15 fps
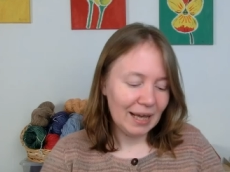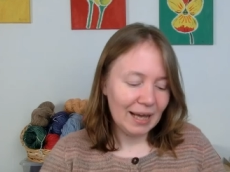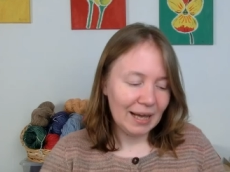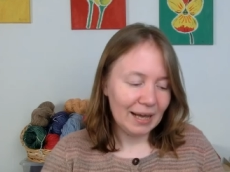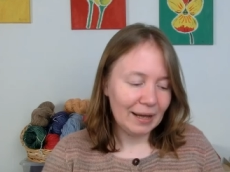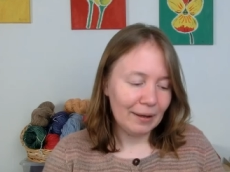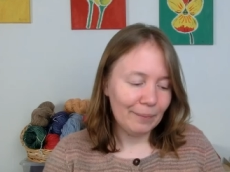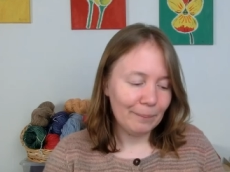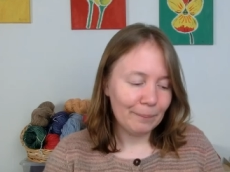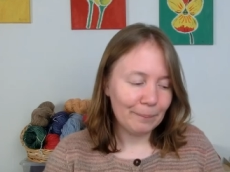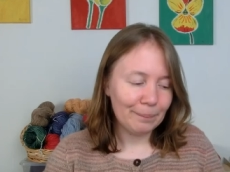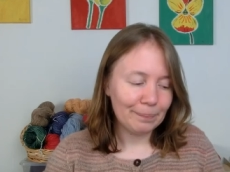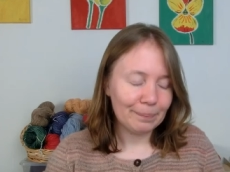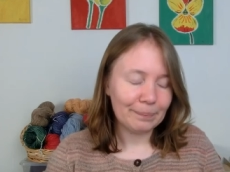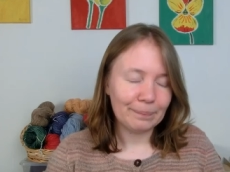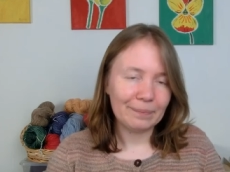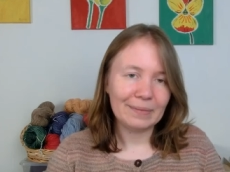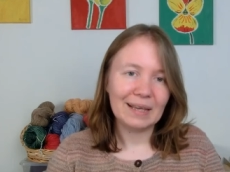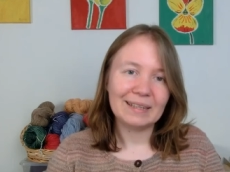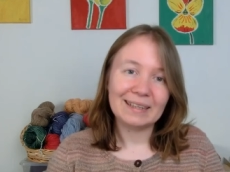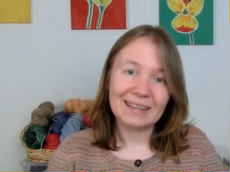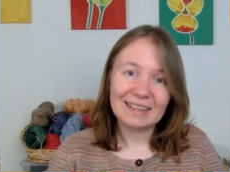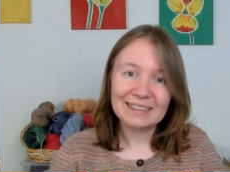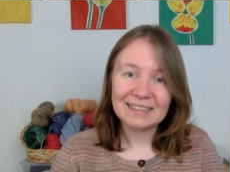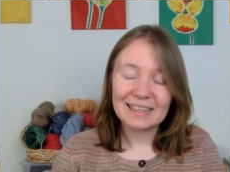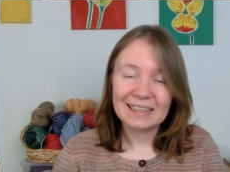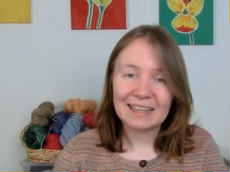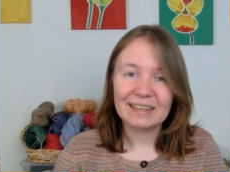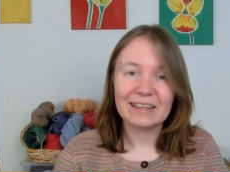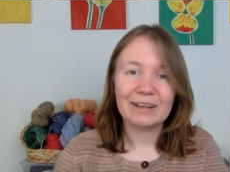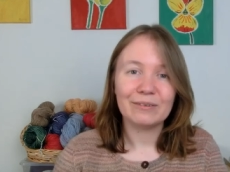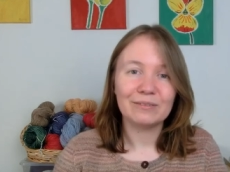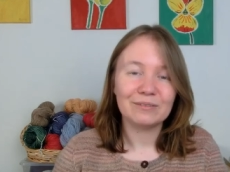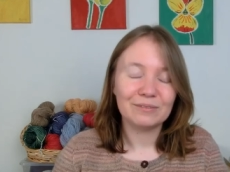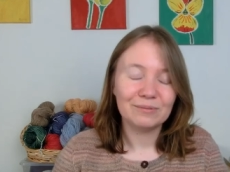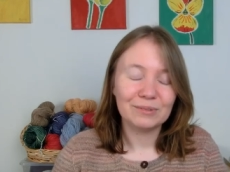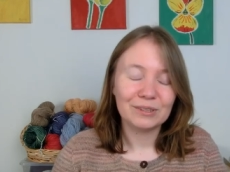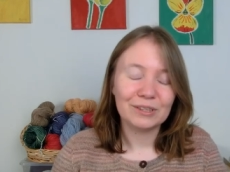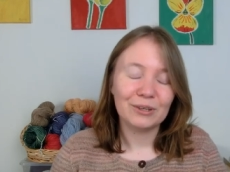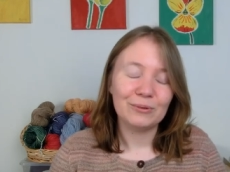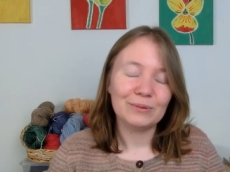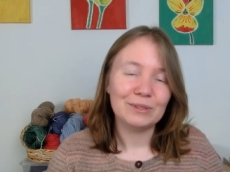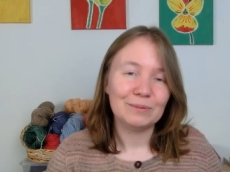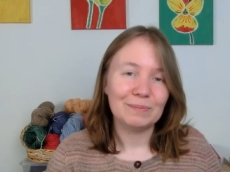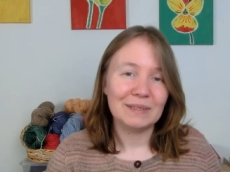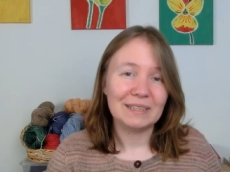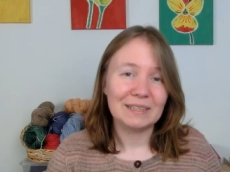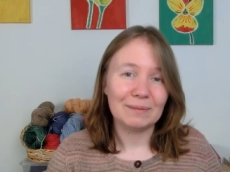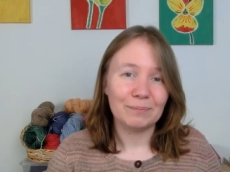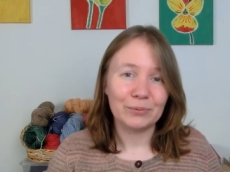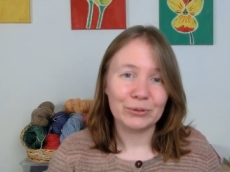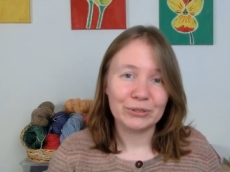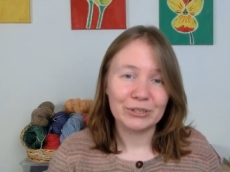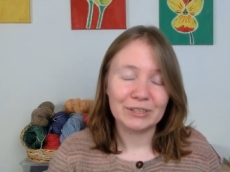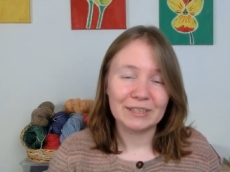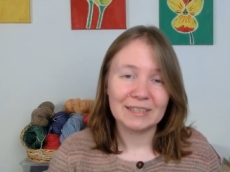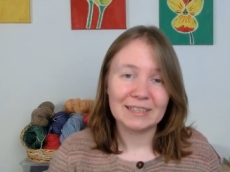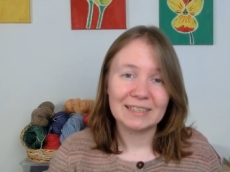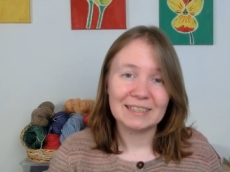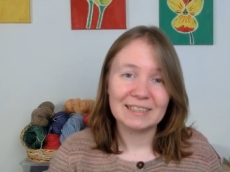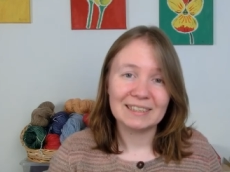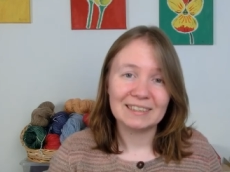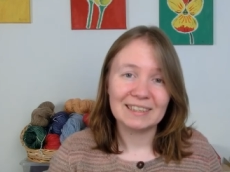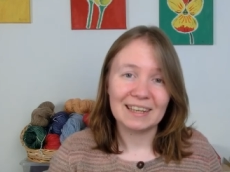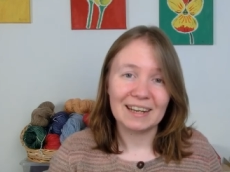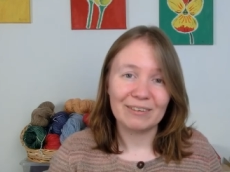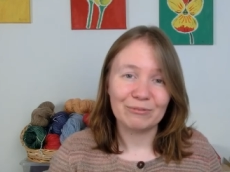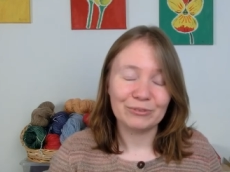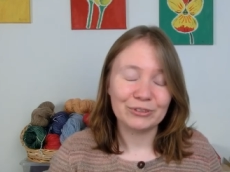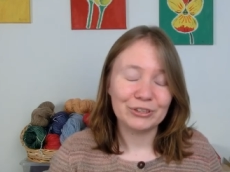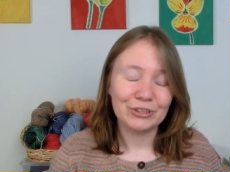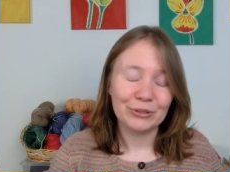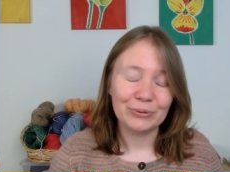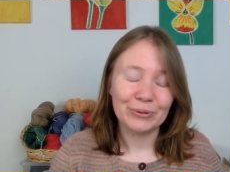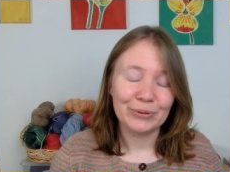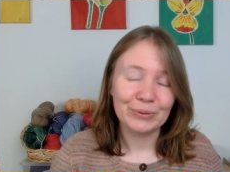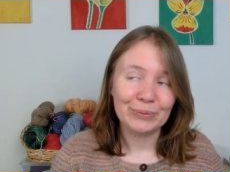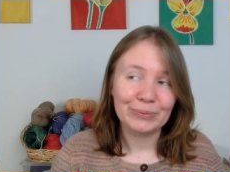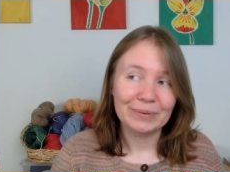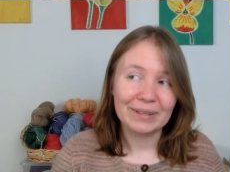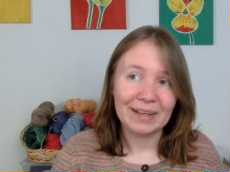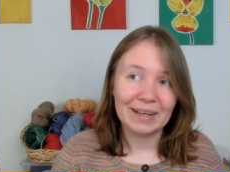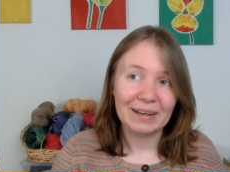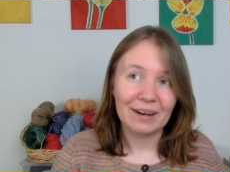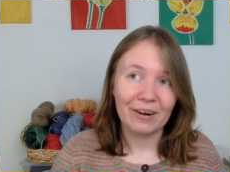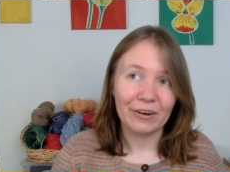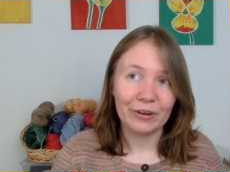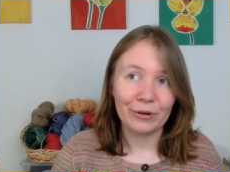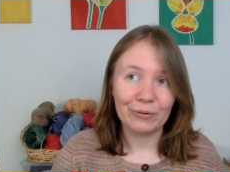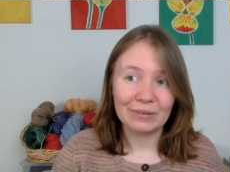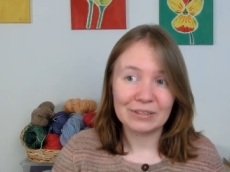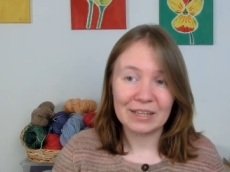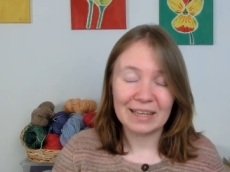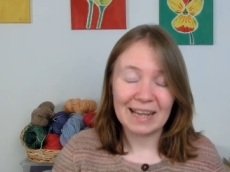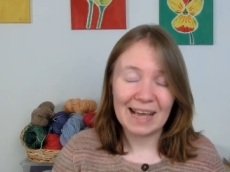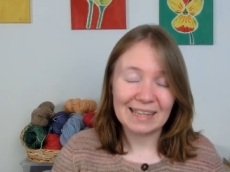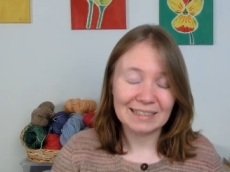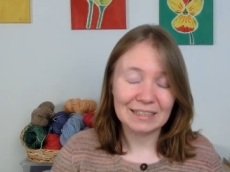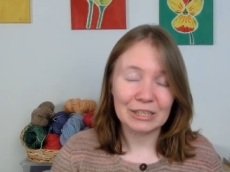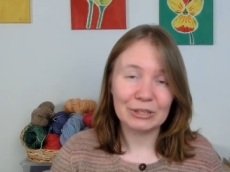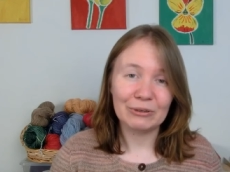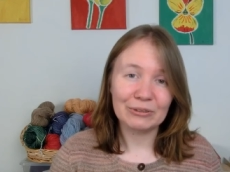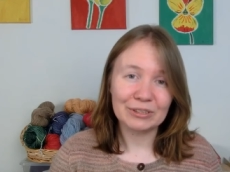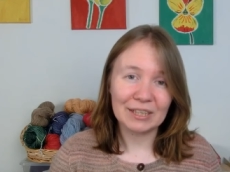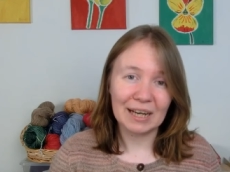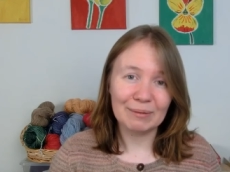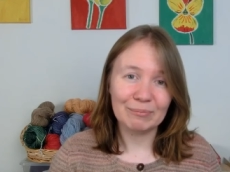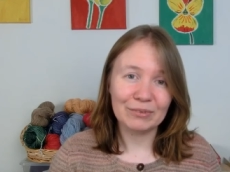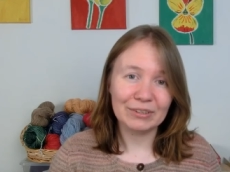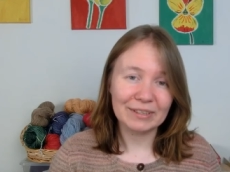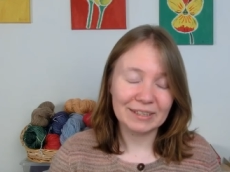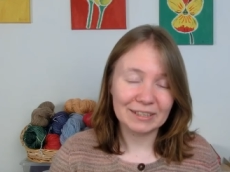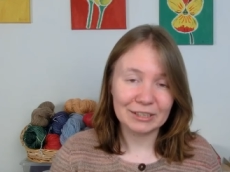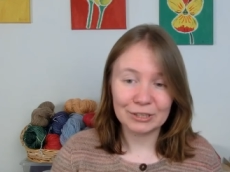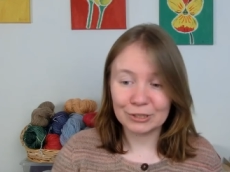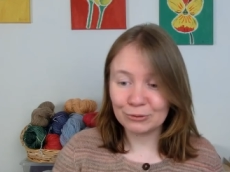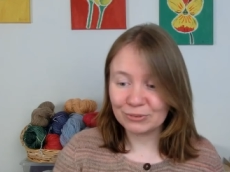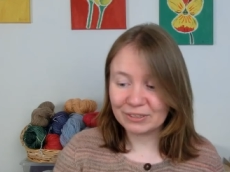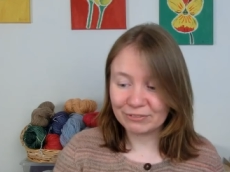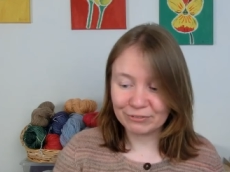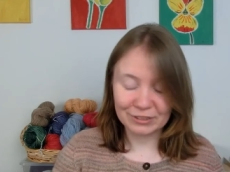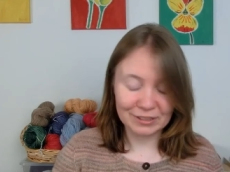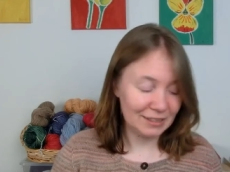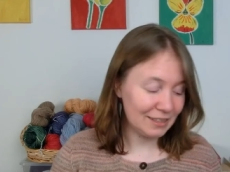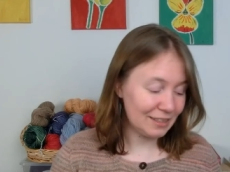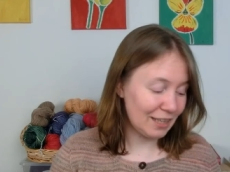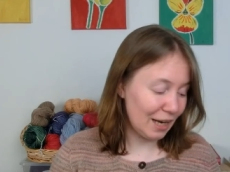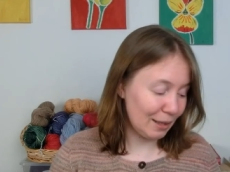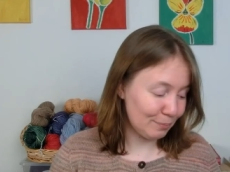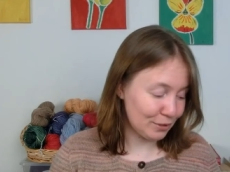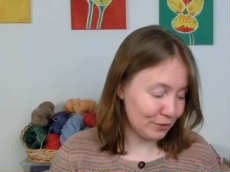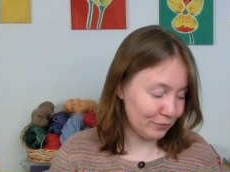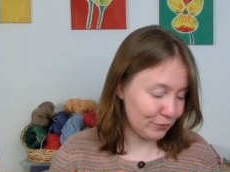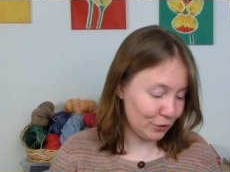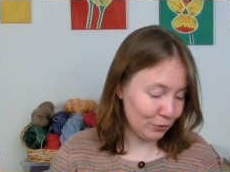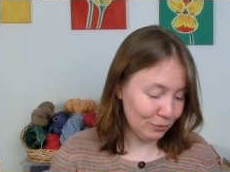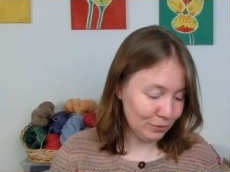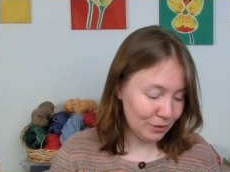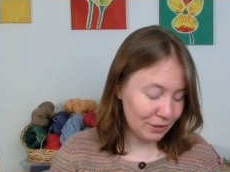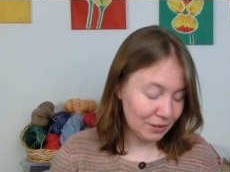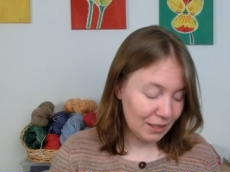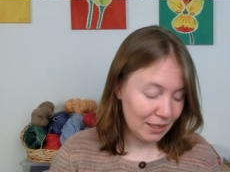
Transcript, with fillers: Um, then I said that there were going to be some purchases that I would show you that are going to last a long time. Well, there's two different types of those.